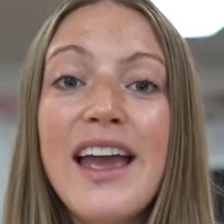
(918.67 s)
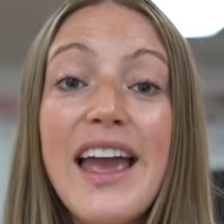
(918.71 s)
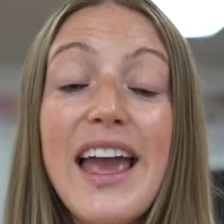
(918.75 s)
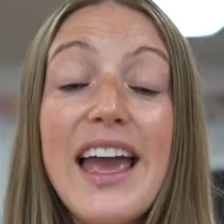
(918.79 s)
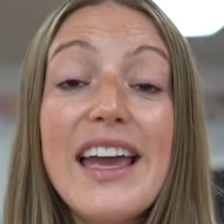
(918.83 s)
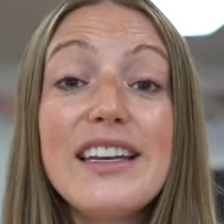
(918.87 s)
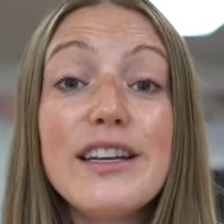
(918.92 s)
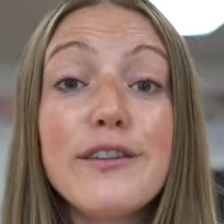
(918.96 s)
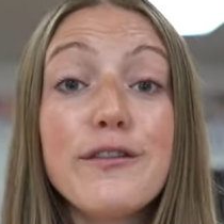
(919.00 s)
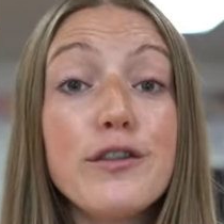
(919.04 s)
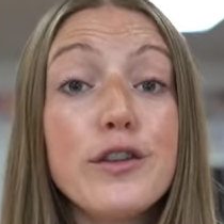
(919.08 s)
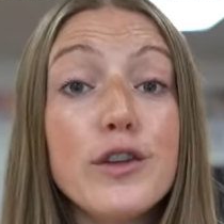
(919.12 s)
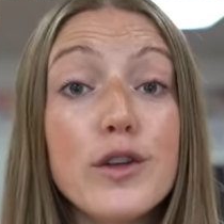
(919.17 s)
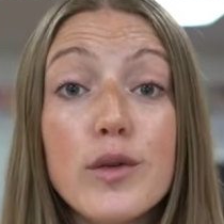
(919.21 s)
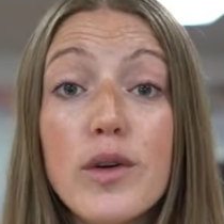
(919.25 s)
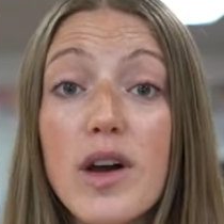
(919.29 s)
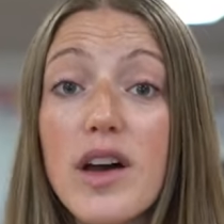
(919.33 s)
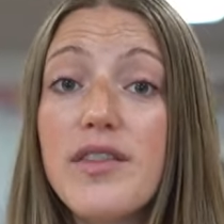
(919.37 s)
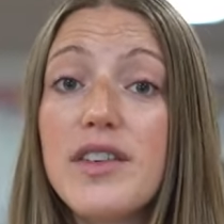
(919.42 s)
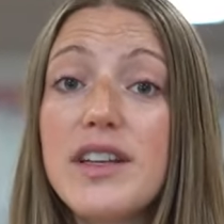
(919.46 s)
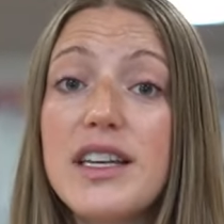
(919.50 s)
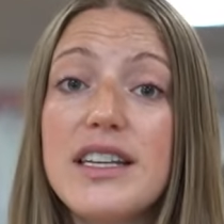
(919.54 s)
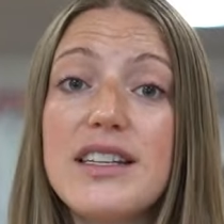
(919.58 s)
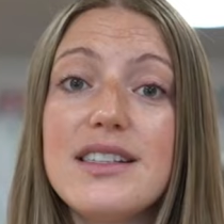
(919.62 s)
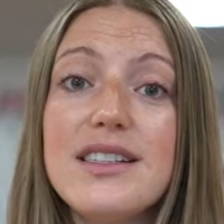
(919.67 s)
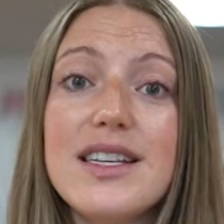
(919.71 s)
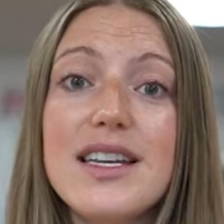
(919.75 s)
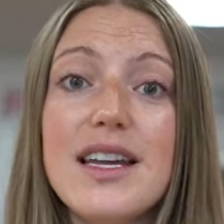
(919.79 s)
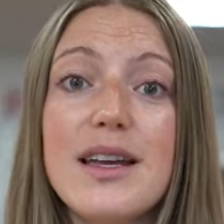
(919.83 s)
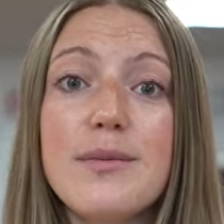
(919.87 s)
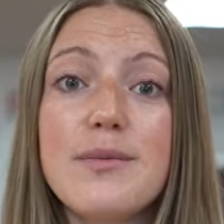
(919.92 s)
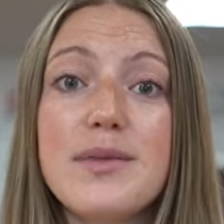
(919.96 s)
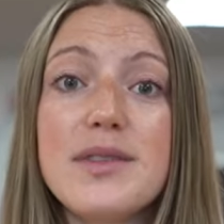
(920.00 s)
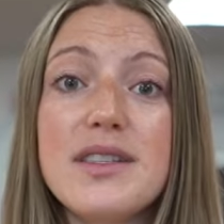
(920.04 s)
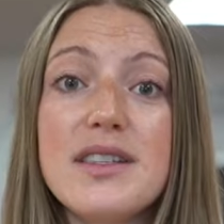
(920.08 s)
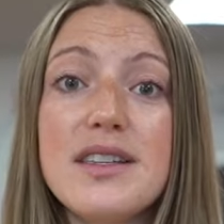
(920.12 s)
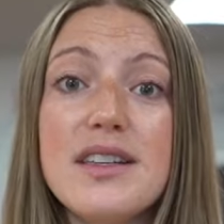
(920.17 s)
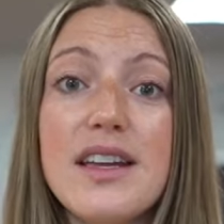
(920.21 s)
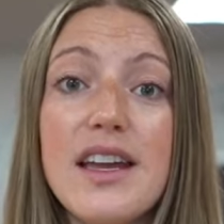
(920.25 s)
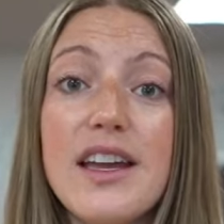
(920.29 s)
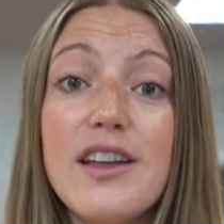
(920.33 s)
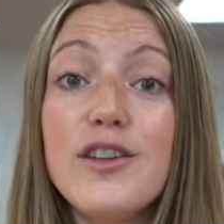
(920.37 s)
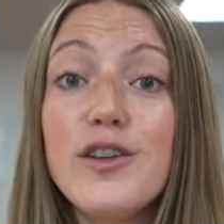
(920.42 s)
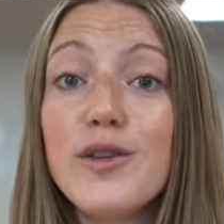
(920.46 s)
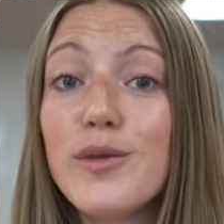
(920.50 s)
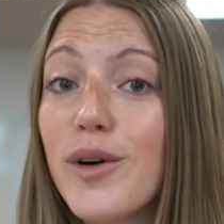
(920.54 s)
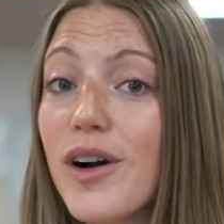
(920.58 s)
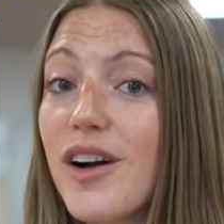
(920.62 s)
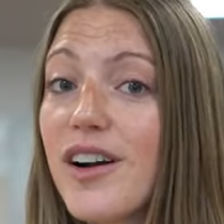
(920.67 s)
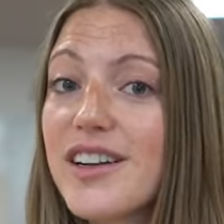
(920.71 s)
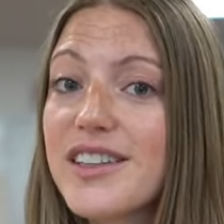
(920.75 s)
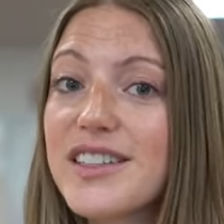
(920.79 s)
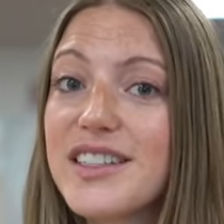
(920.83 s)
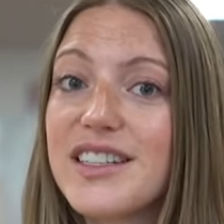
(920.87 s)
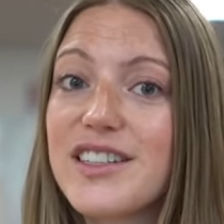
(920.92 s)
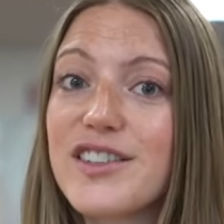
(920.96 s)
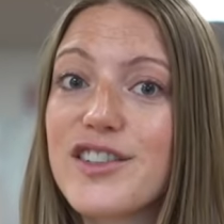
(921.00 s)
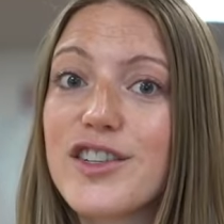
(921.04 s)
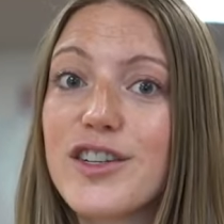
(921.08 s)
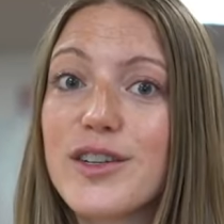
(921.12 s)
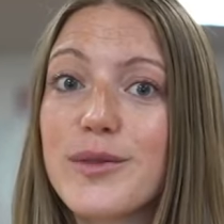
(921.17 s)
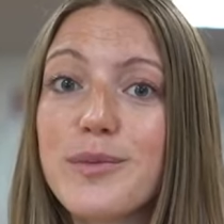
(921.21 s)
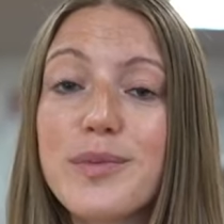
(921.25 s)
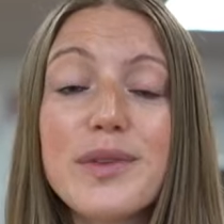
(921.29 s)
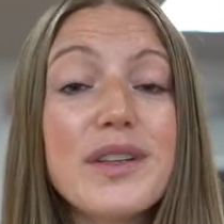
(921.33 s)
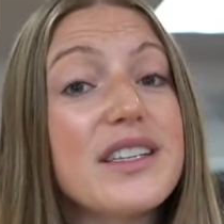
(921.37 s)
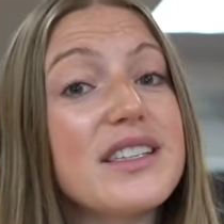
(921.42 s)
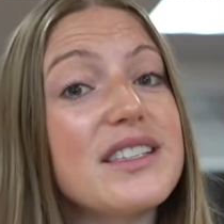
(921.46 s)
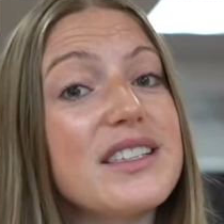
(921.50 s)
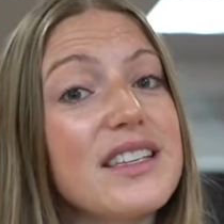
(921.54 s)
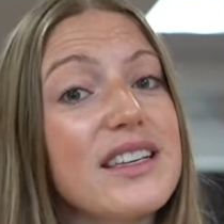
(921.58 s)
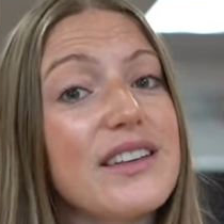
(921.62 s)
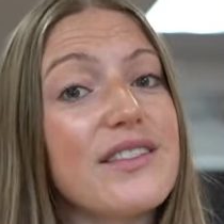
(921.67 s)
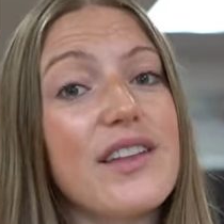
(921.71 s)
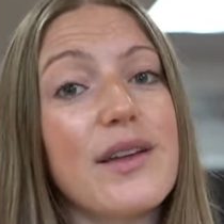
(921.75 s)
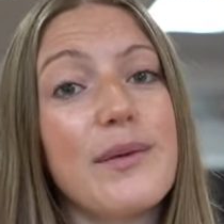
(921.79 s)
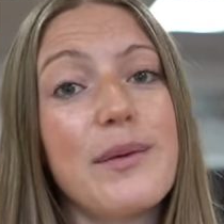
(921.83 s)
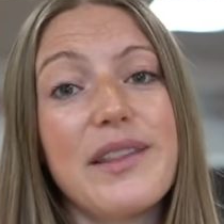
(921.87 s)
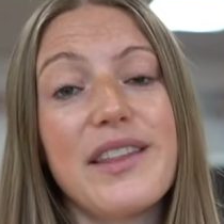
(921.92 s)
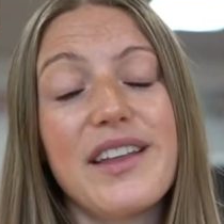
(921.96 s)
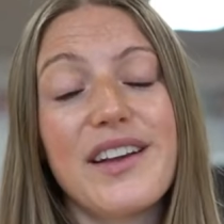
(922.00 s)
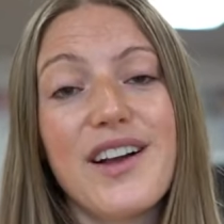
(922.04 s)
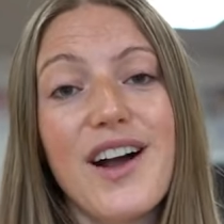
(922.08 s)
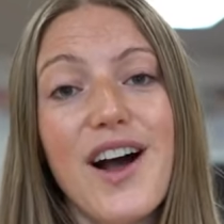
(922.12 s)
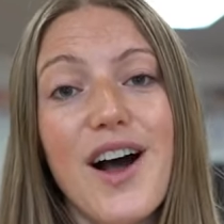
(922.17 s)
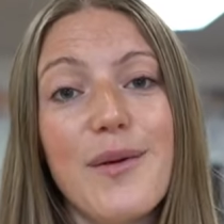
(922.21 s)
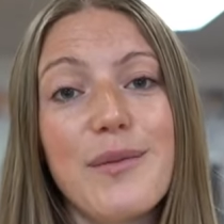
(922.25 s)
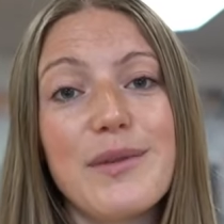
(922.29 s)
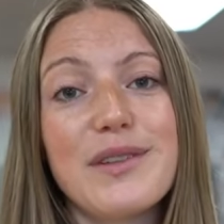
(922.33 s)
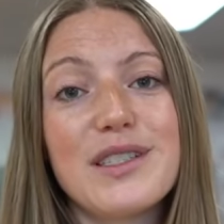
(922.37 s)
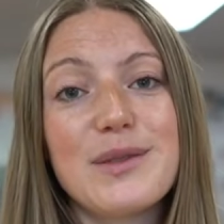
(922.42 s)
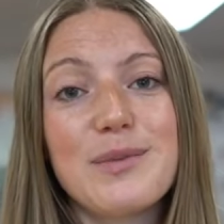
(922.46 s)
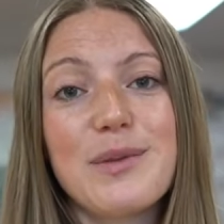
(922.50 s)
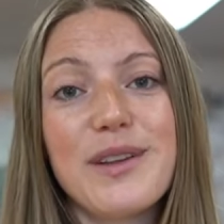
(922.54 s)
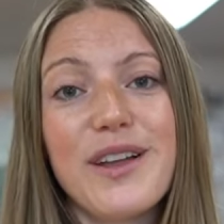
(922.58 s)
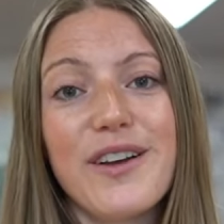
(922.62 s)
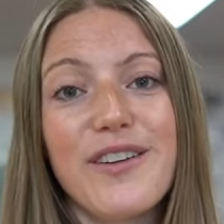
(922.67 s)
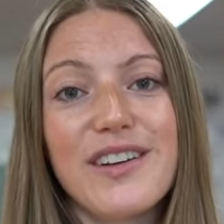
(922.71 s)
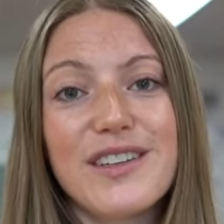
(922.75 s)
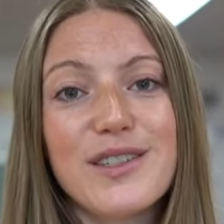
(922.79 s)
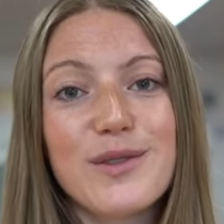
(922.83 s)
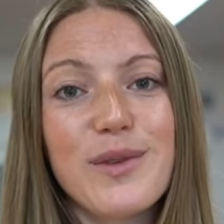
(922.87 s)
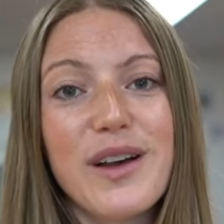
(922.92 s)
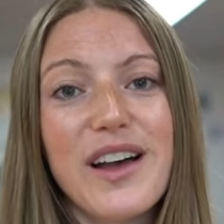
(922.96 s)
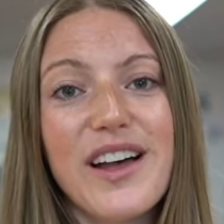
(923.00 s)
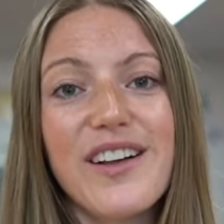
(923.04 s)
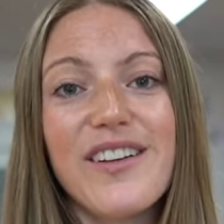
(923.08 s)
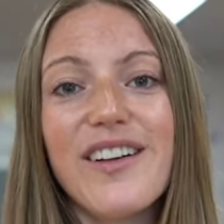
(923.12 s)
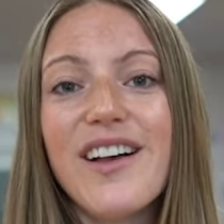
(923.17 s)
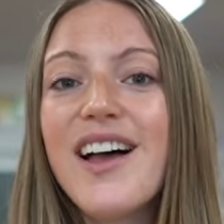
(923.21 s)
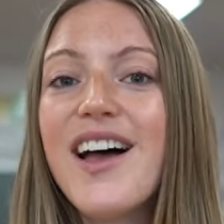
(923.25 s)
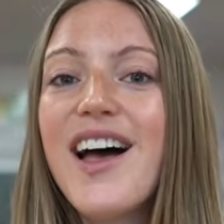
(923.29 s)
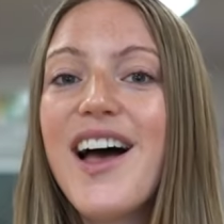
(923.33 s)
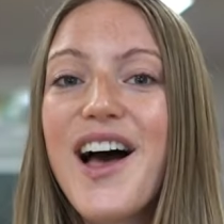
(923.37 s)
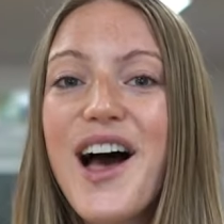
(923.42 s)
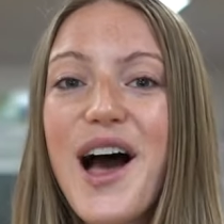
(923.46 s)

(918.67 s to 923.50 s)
And if you have any tips and you are a teacher, please leave them in the comments below as well.